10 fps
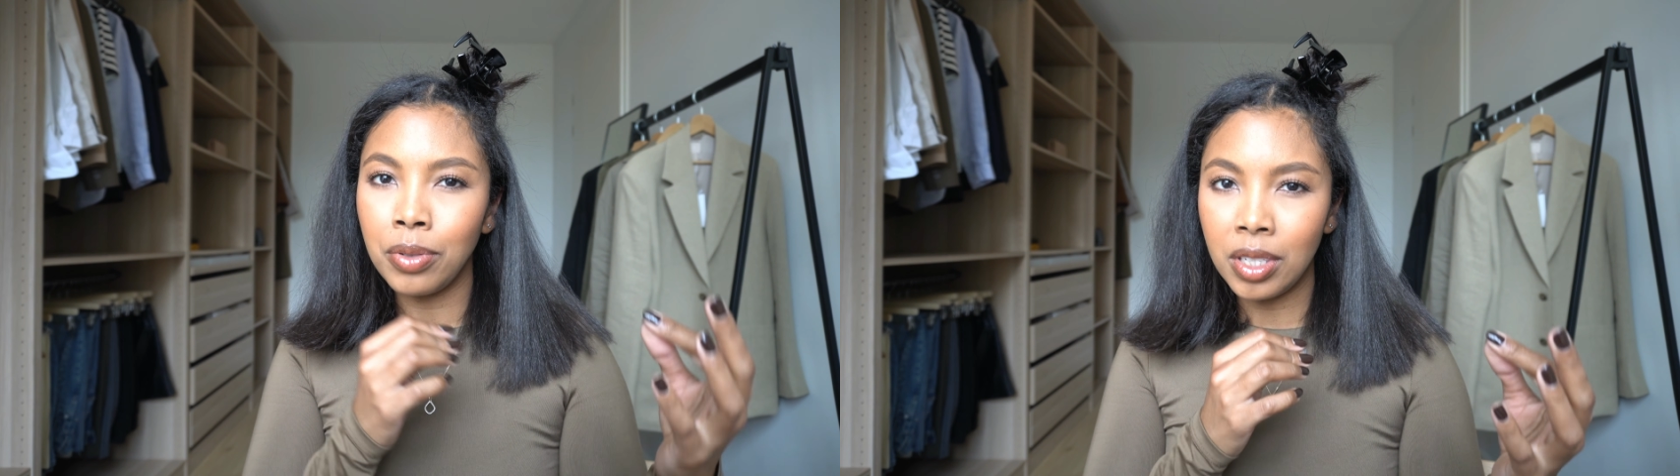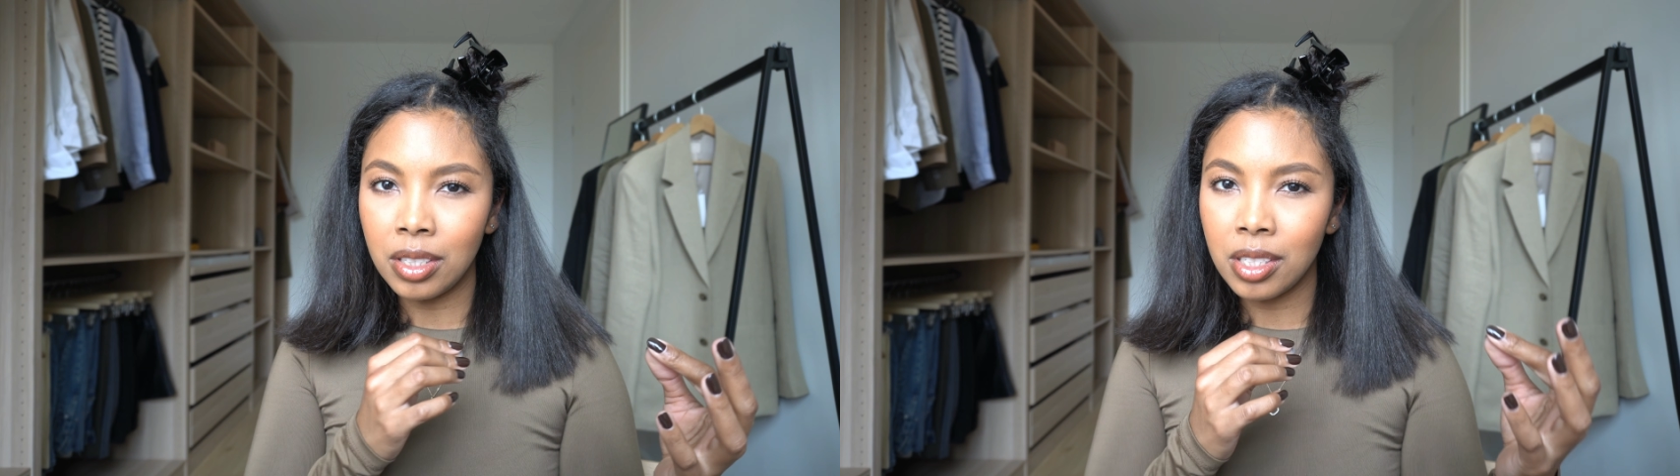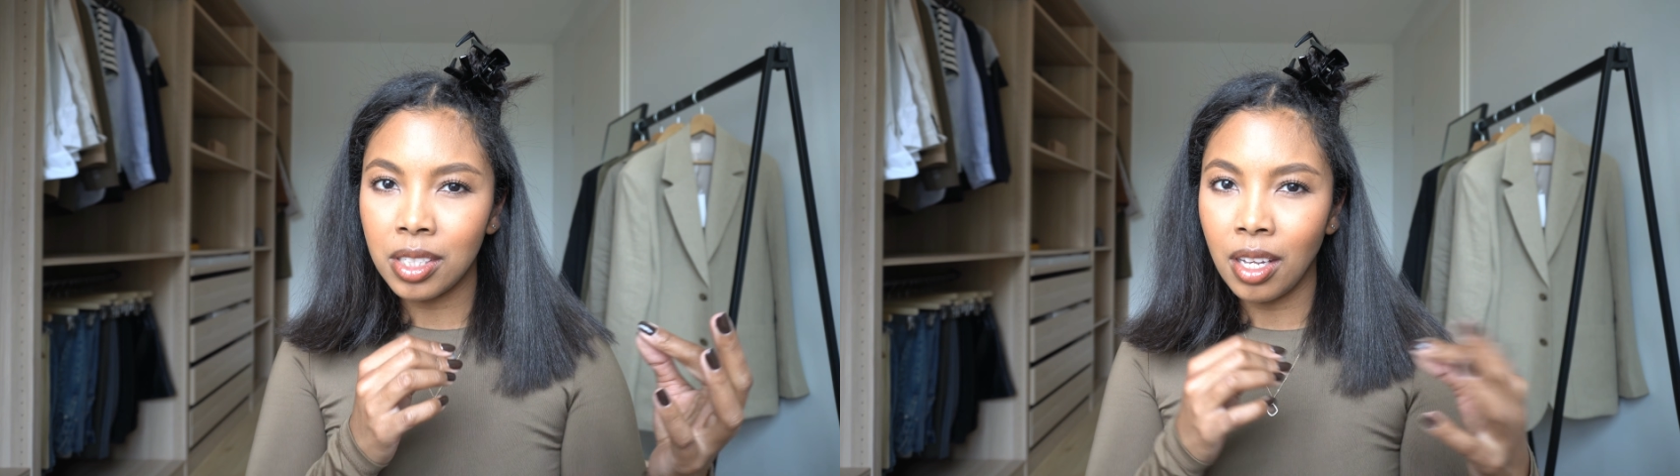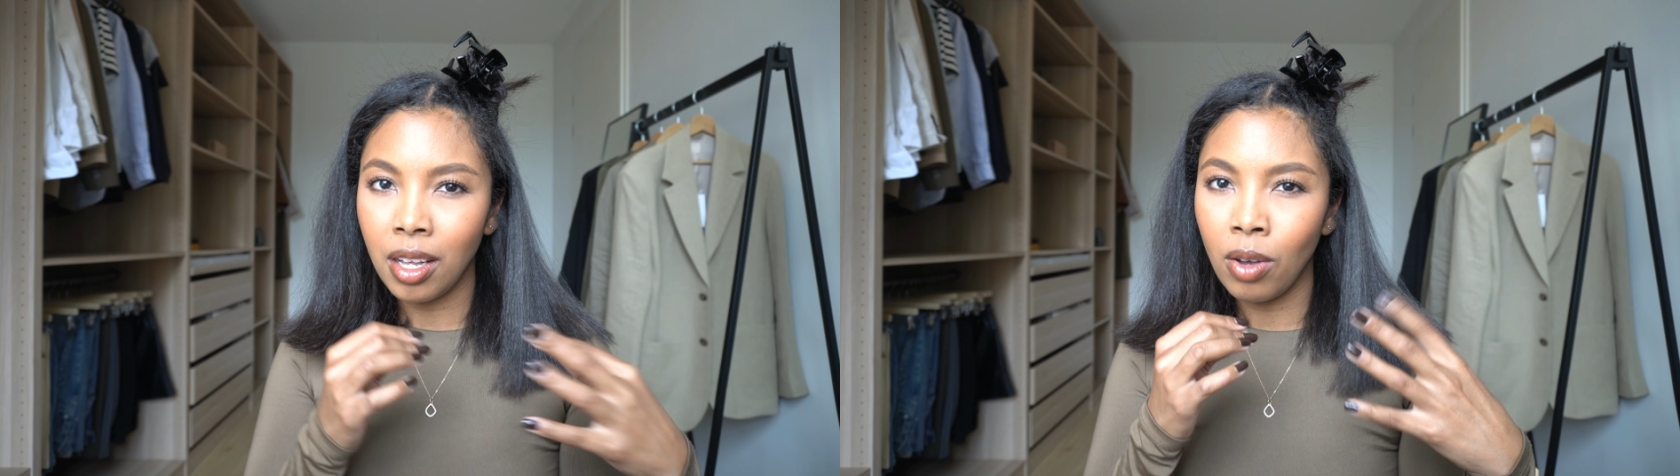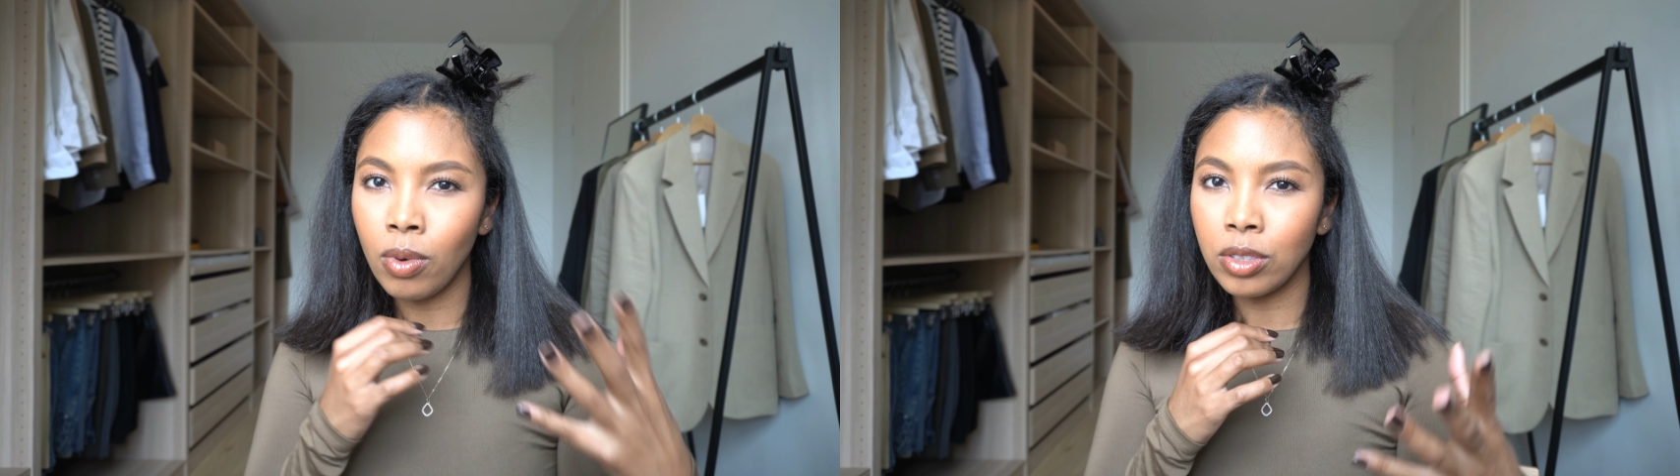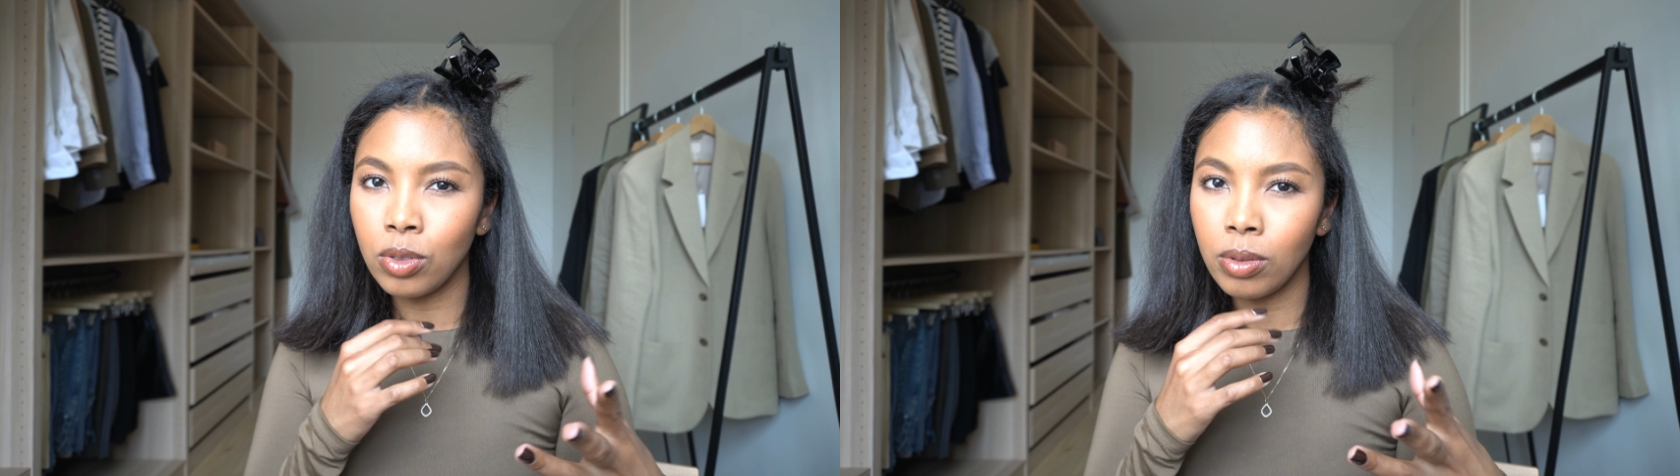pieces that I want to